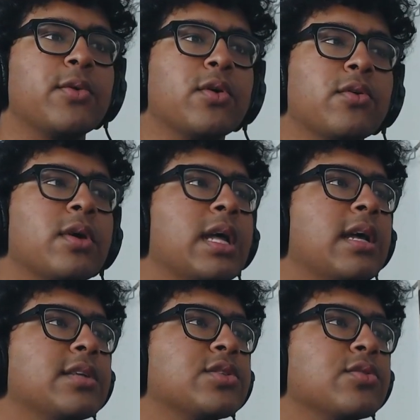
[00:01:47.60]
There we go.
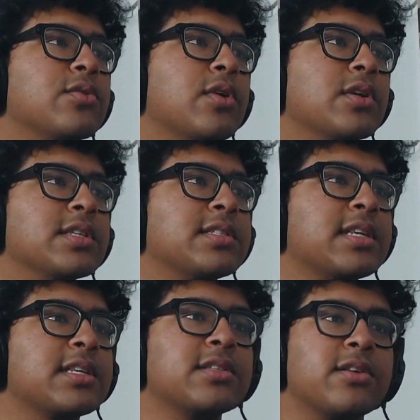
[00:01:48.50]
So on the
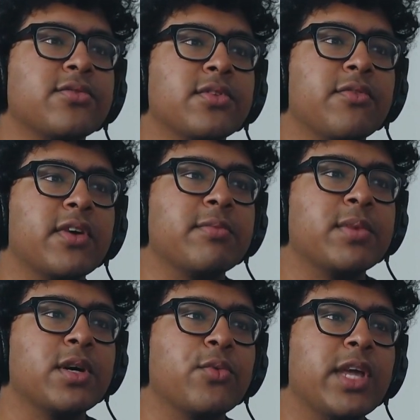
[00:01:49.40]
6th of
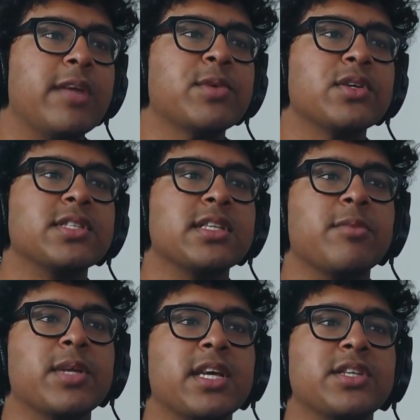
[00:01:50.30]
November, we aim to
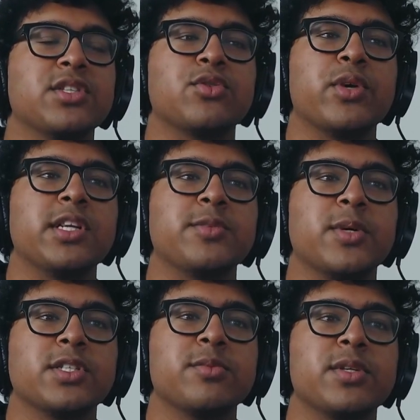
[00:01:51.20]
consider applications as quickly as
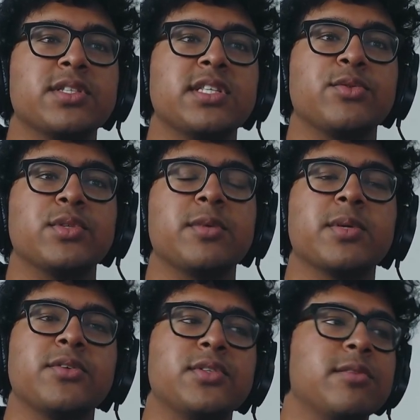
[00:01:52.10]
possible, since we
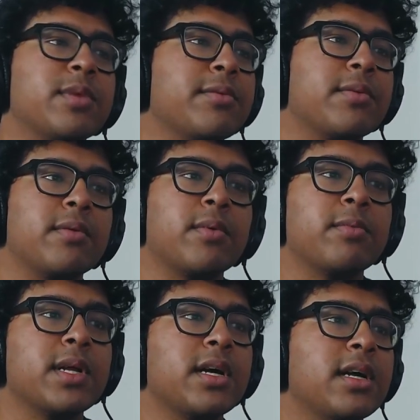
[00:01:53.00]
typically receive blah blah
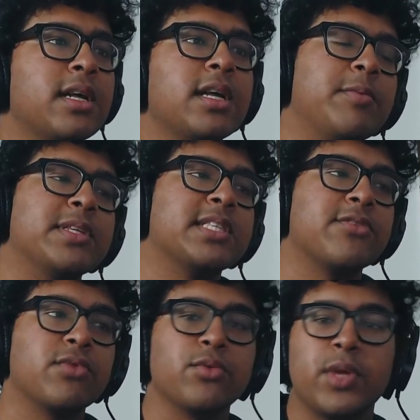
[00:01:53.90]
blah blah blah, maybe
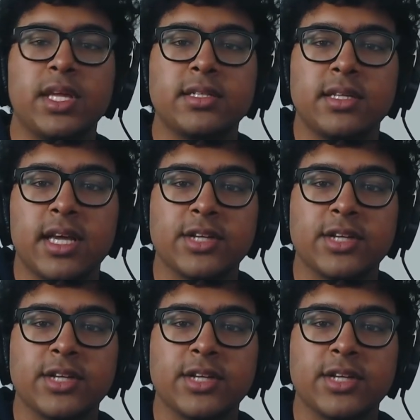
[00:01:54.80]
several weeks.